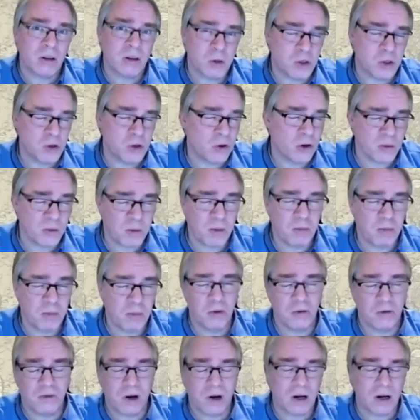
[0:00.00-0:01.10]
living in America and
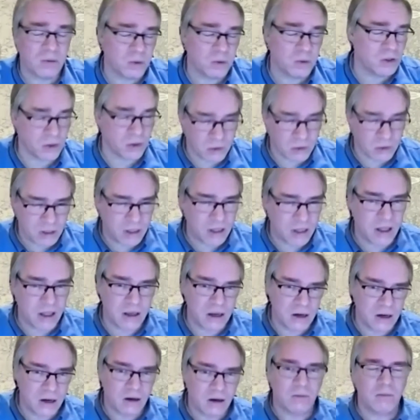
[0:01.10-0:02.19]
the majority of the people who
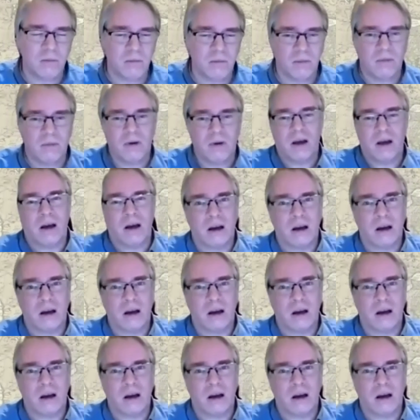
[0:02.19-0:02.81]
fought were certainly,